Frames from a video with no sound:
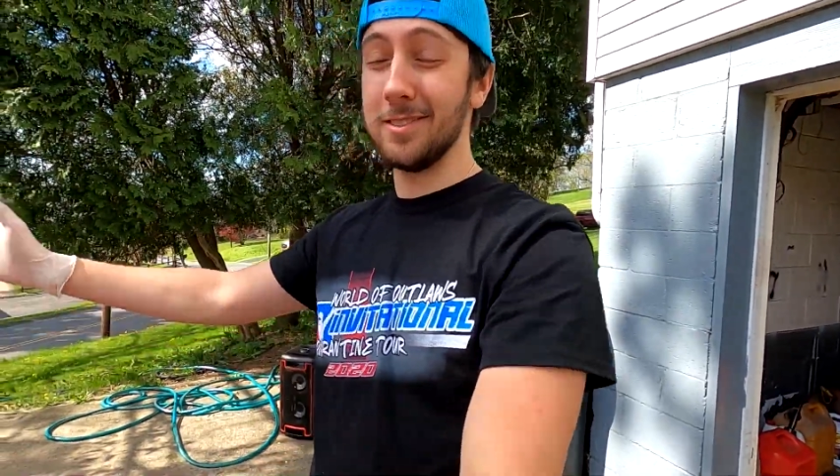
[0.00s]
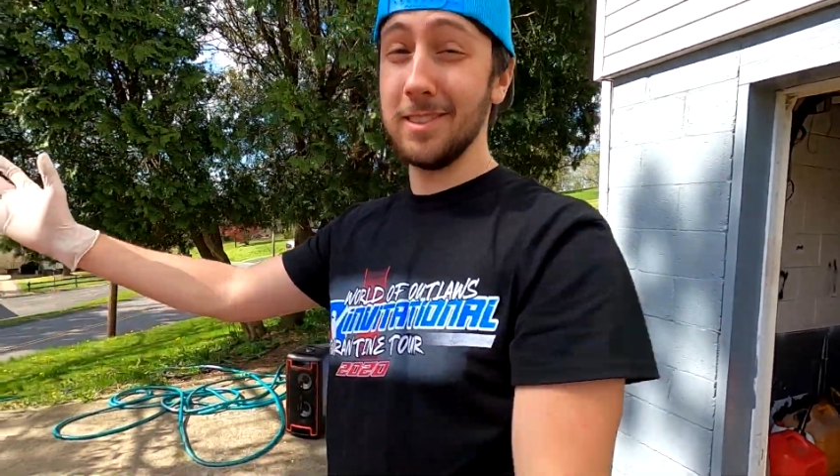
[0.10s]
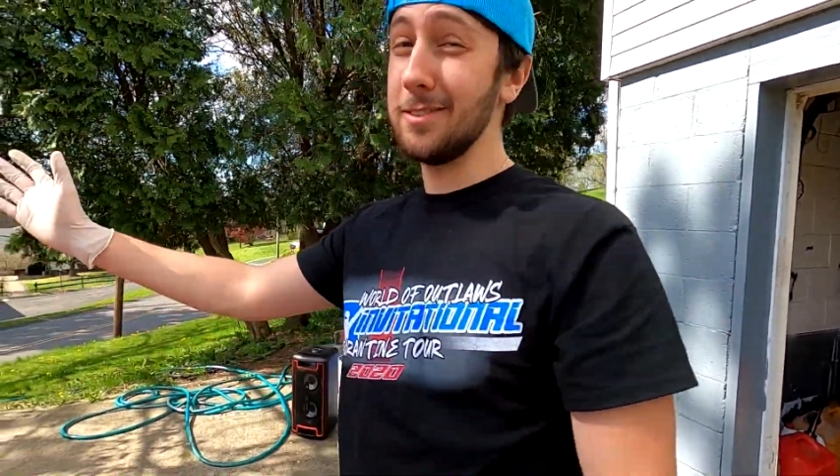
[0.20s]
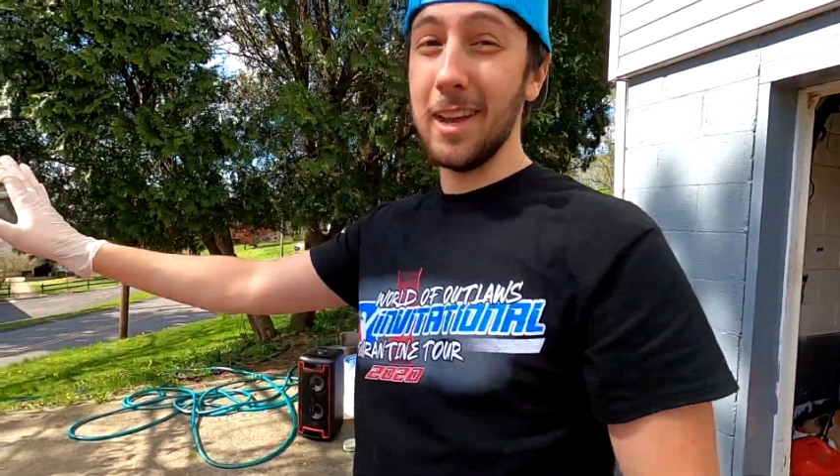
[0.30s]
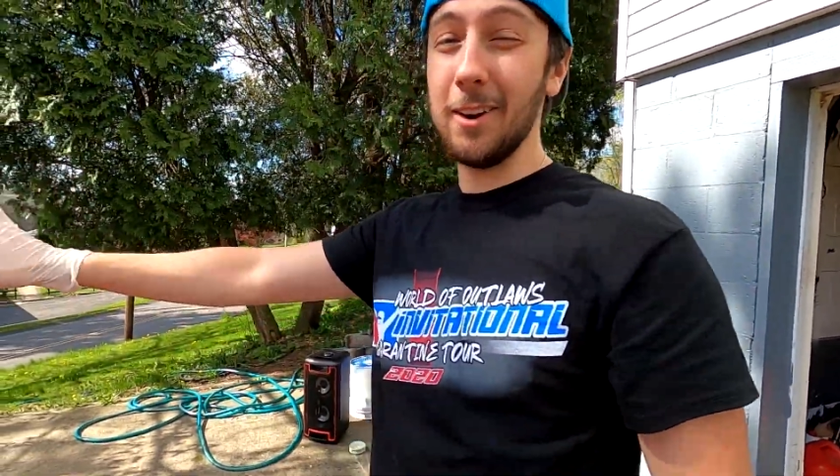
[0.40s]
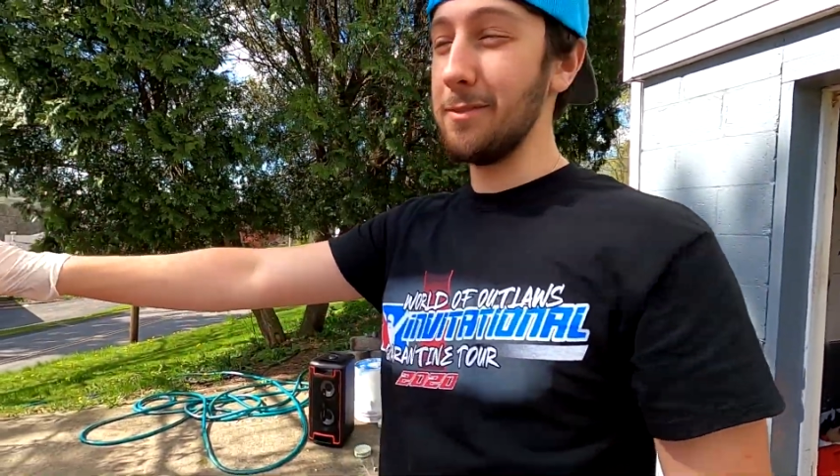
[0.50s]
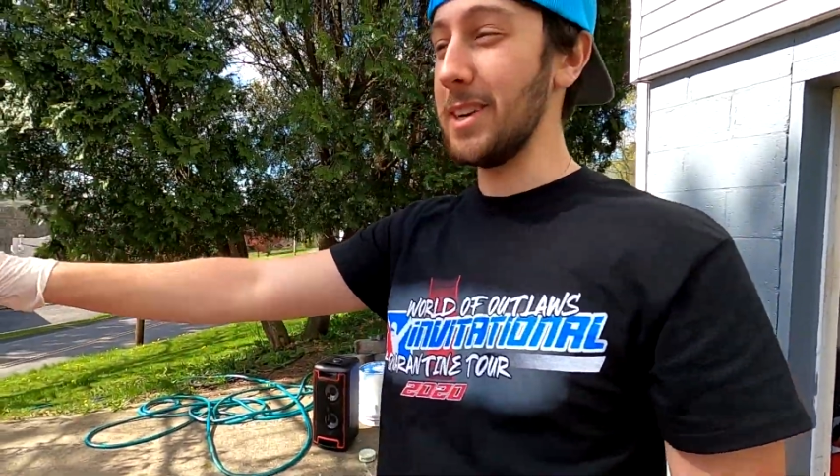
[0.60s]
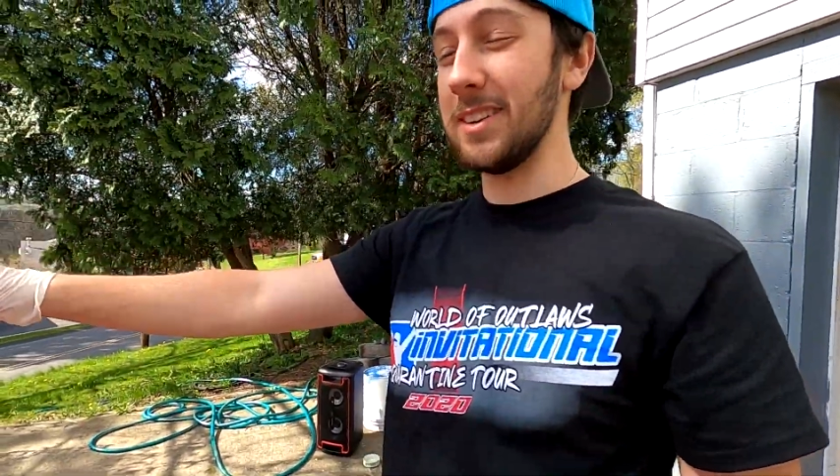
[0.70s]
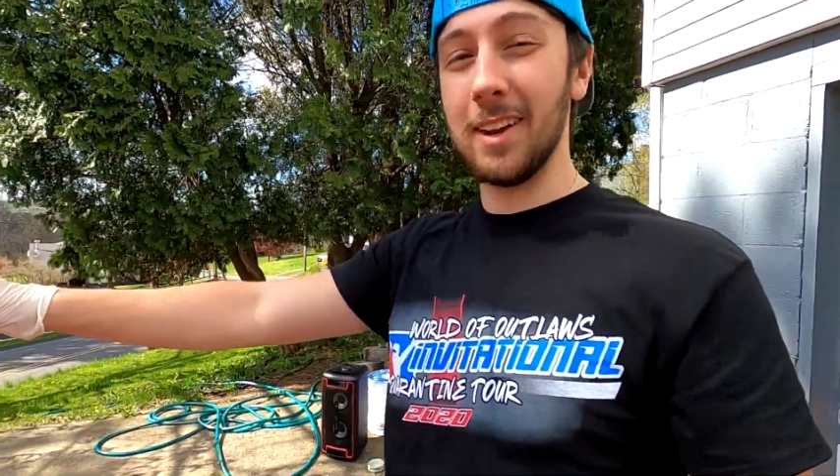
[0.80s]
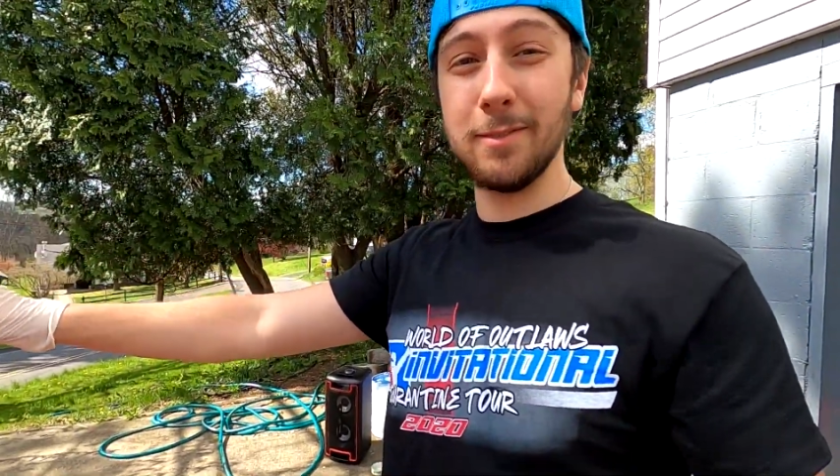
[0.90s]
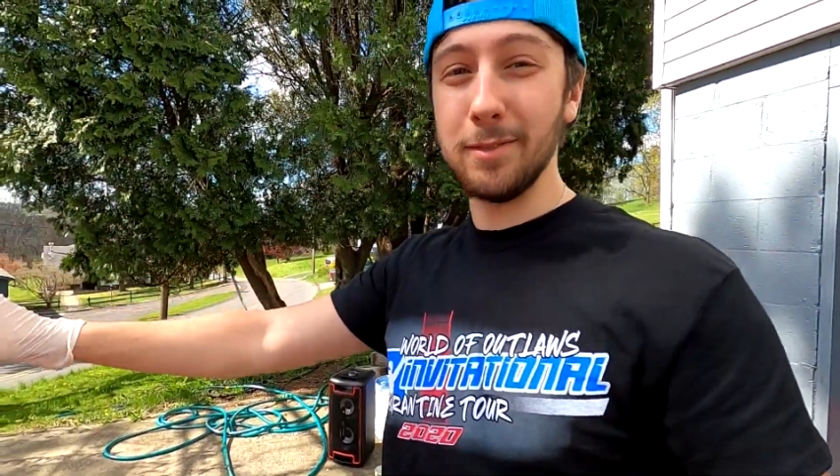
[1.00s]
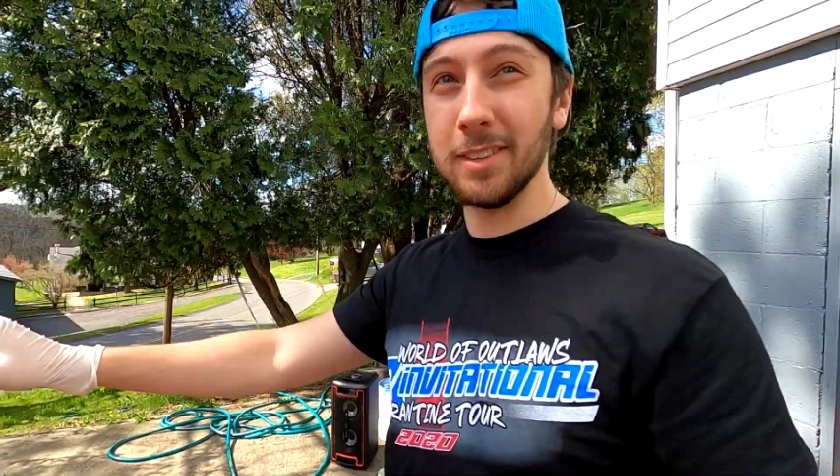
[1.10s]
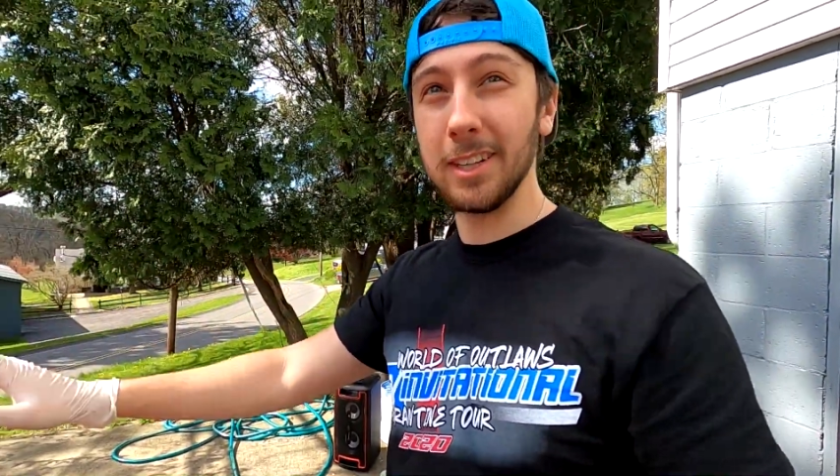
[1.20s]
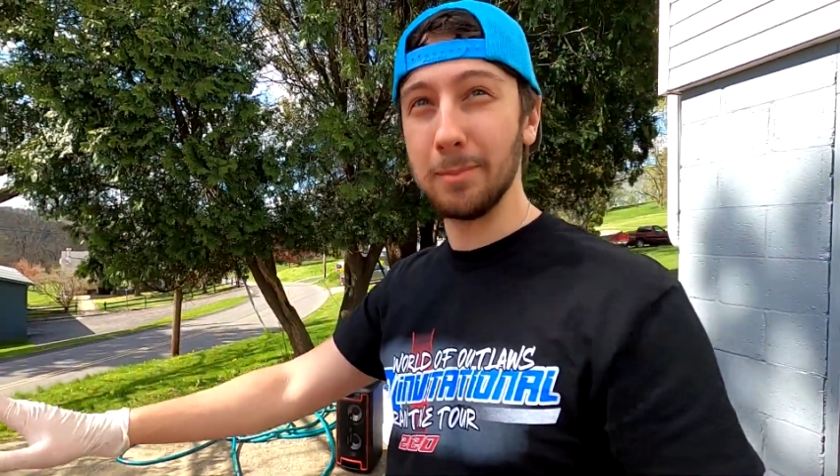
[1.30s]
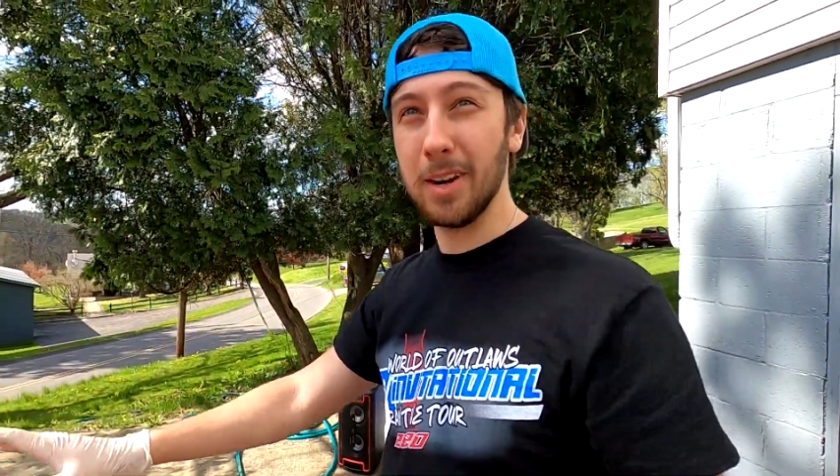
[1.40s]
It's however many times you
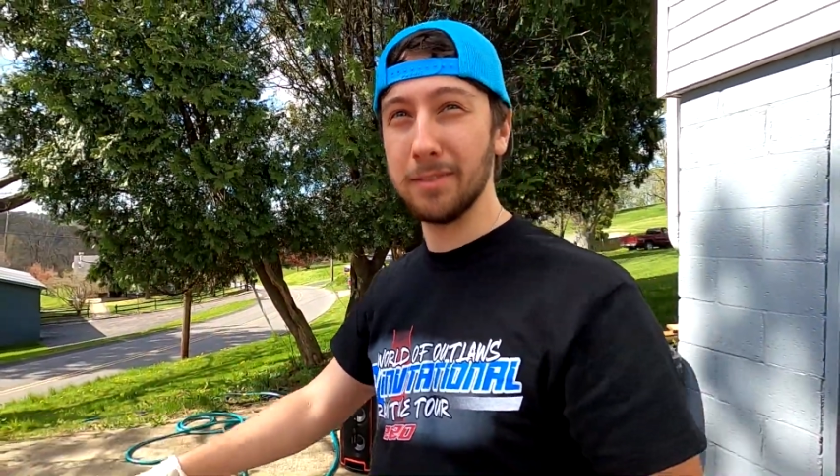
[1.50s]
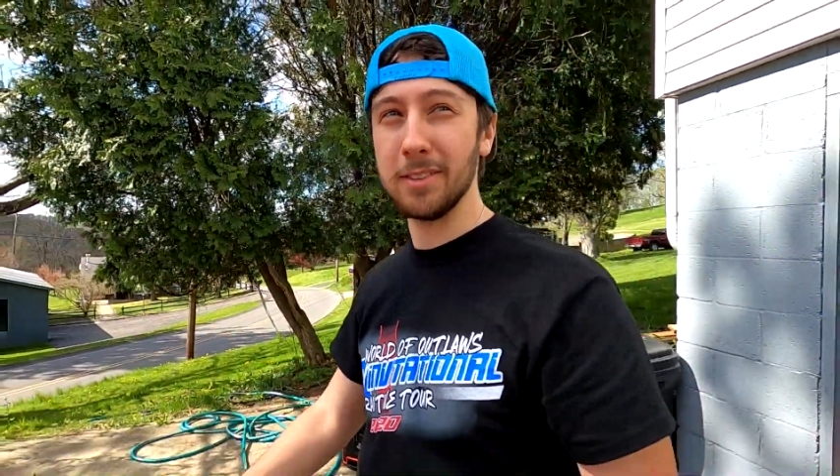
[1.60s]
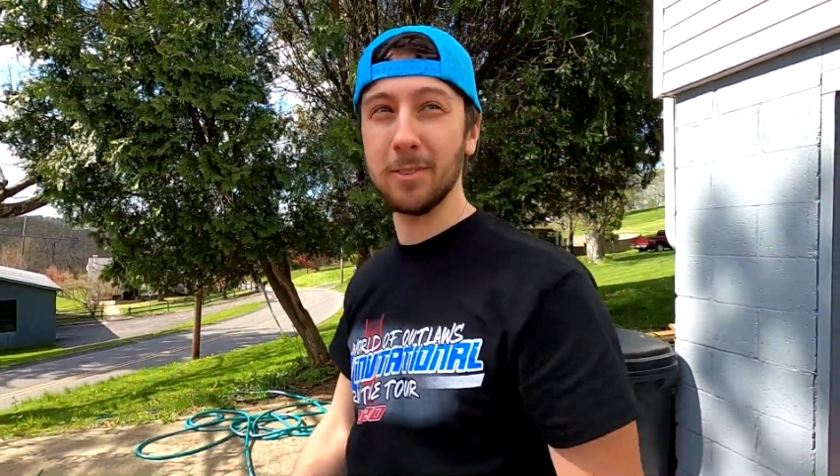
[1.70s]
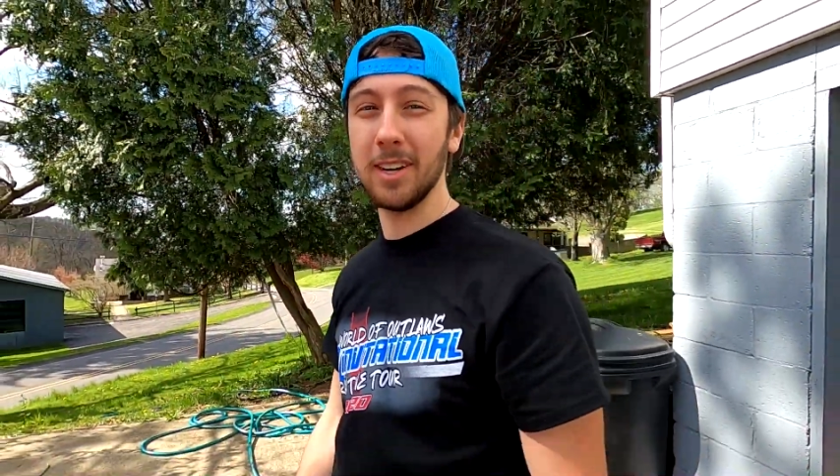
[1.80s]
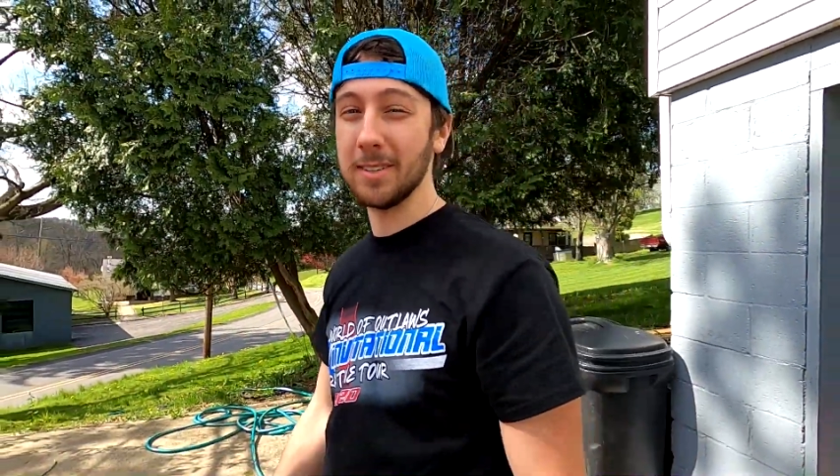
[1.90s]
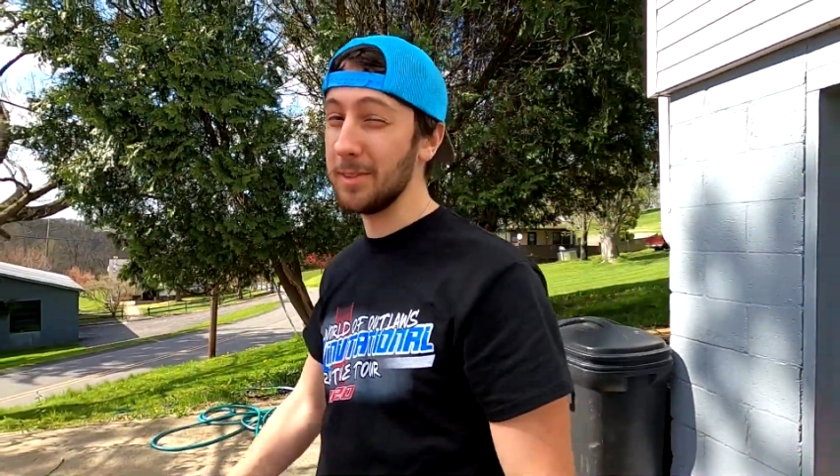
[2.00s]
feel like, preference-wise.